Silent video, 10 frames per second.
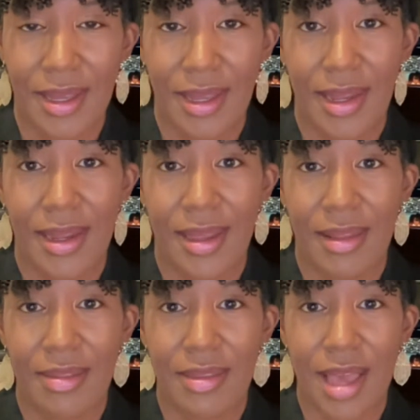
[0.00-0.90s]

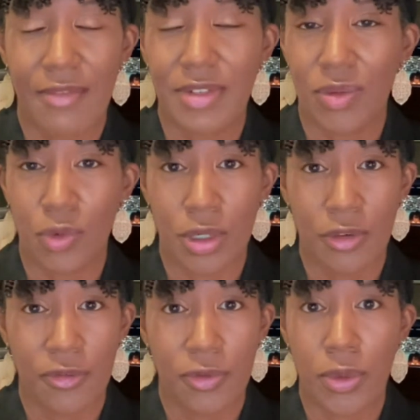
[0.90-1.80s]
And I've done work
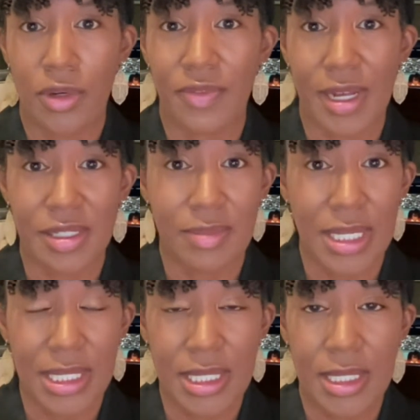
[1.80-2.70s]
for Vox
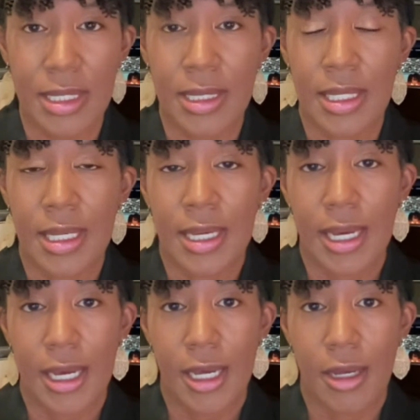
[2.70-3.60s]
Media.
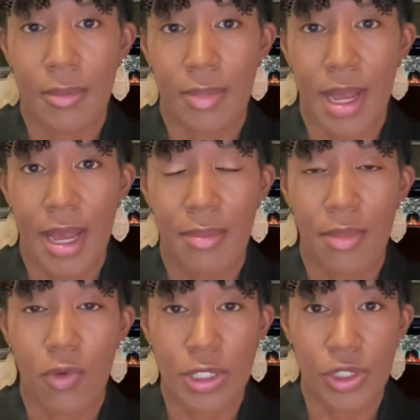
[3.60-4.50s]
I'm
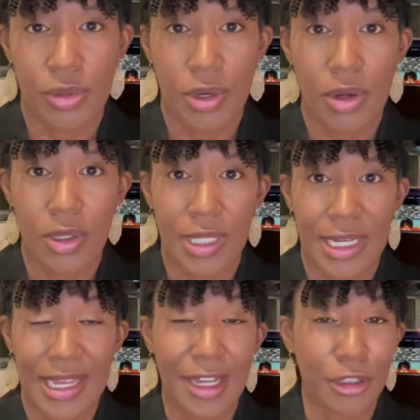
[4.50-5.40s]
what you call
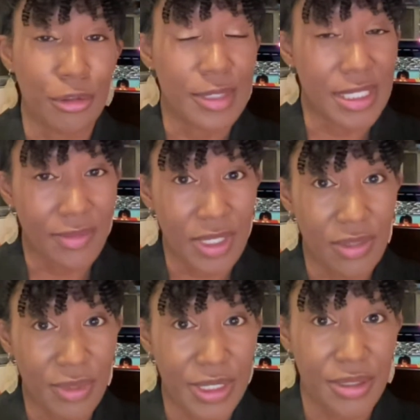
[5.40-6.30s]
an
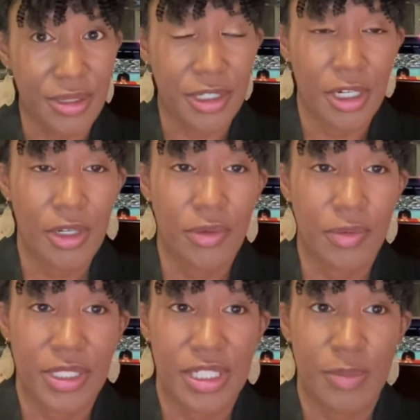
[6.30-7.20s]
inclusivity reader,
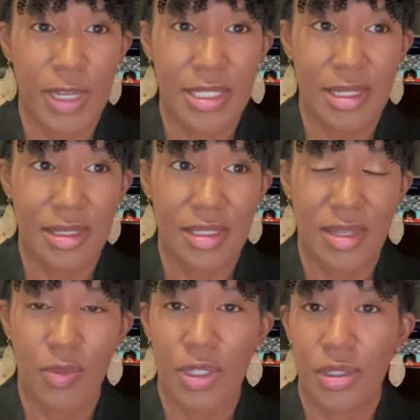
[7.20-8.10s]
which is basically
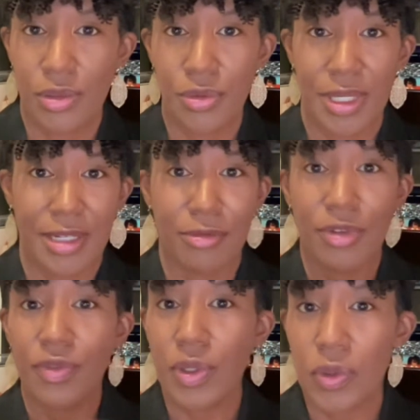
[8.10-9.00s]
someone who can
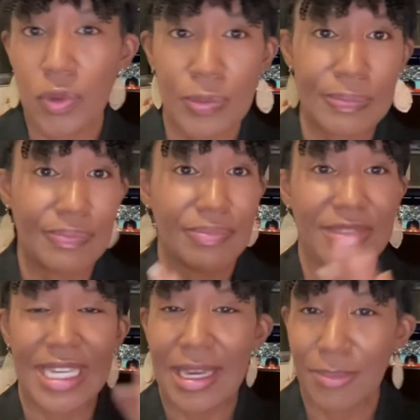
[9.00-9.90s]
review
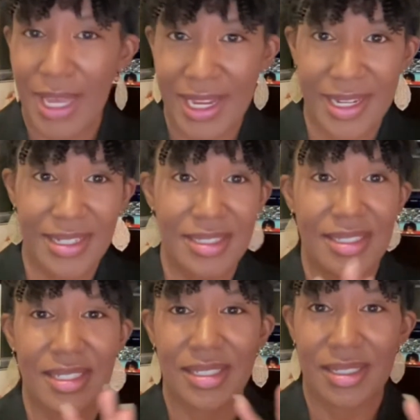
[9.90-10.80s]

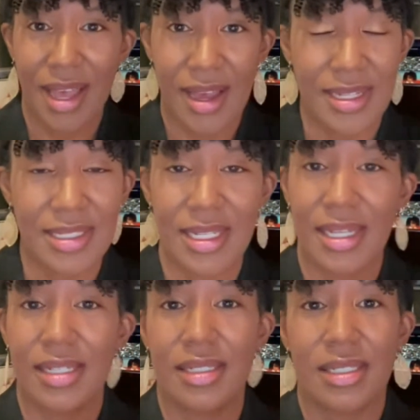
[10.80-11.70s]
campaigns,
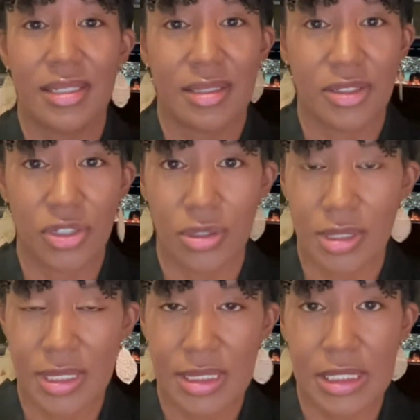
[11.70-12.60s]
content,
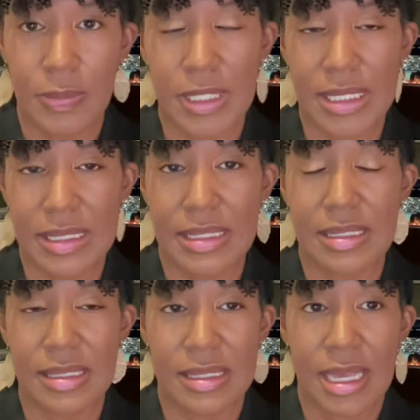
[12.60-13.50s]
journalistic
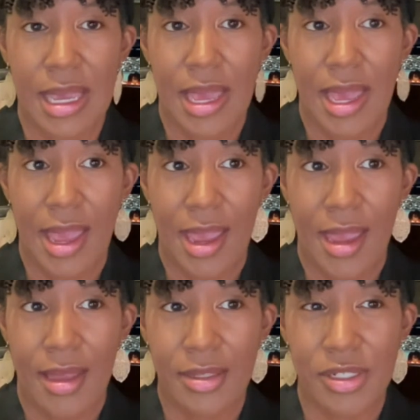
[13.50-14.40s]
pieces,
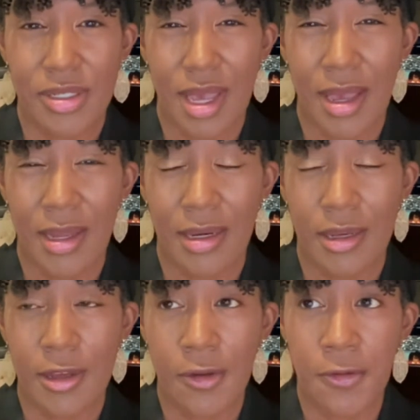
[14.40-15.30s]
and just kind
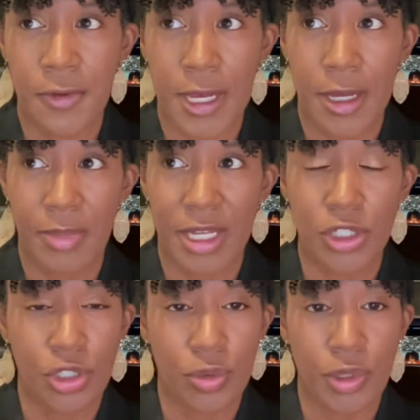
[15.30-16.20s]
of
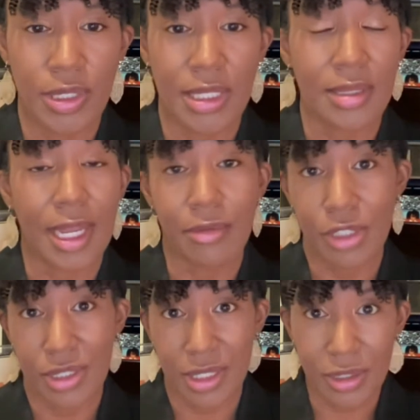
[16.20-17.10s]
ensure that the
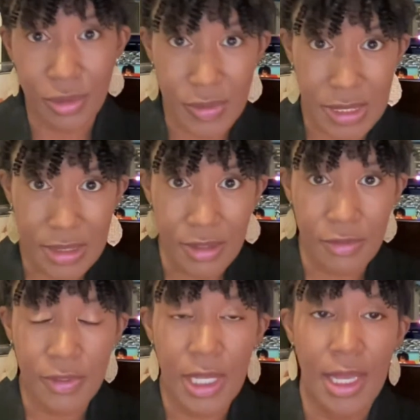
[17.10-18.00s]
language is
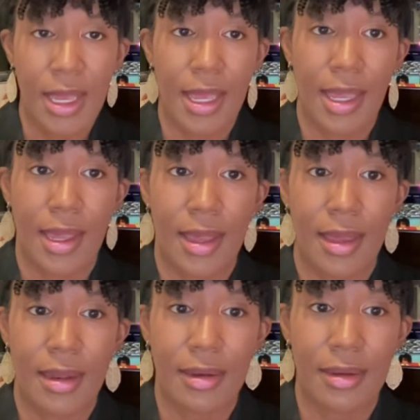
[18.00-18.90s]
inclusive
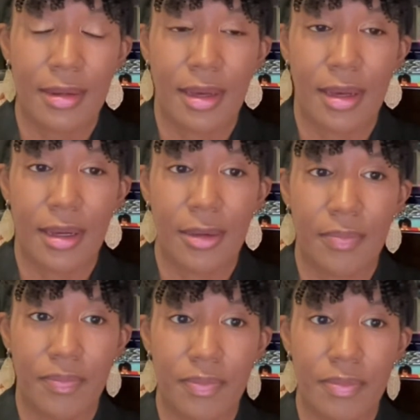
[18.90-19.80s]
and
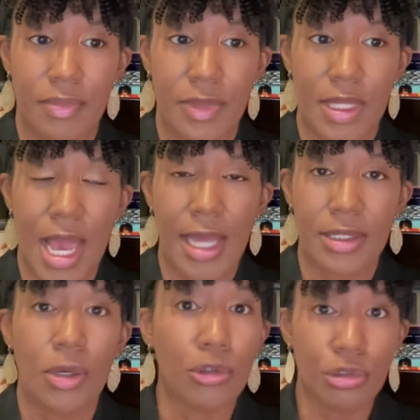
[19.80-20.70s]

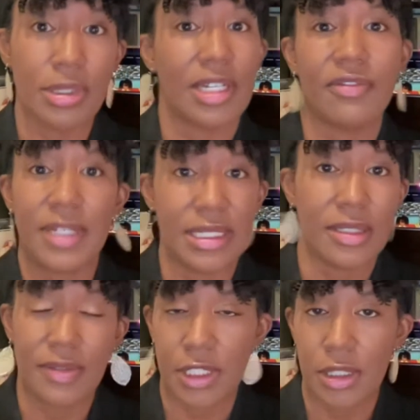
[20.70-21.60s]
not culturally
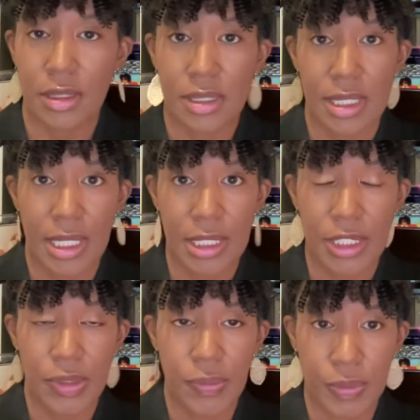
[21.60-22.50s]
offensive to any
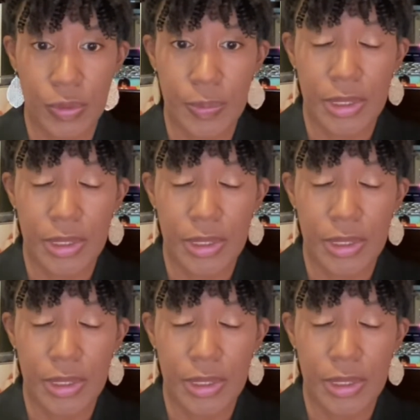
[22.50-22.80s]
group.